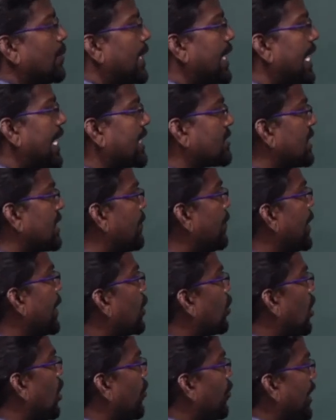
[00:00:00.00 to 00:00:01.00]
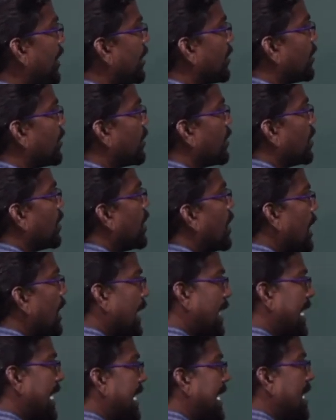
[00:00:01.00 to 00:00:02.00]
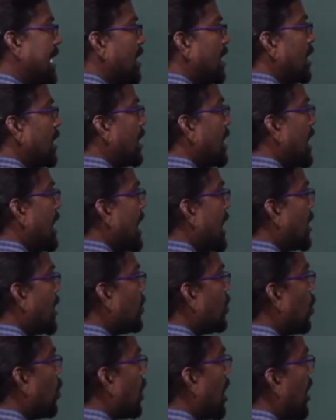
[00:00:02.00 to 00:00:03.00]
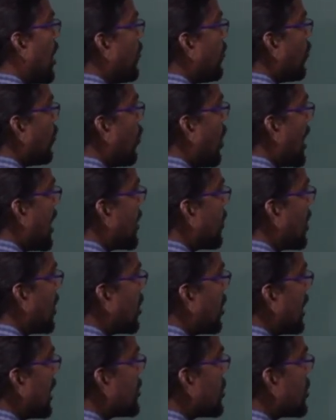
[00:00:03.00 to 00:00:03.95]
pentoxide P2O5. Again, removal of water molecule